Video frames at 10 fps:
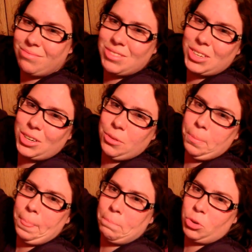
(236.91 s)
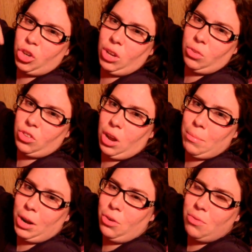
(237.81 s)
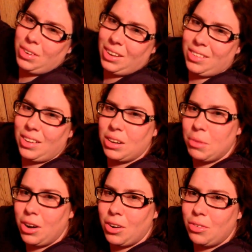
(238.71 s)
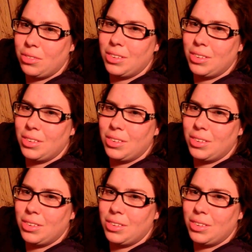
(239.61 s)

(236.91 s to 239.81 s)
So put your answers down below, and I'll see you tomorrow.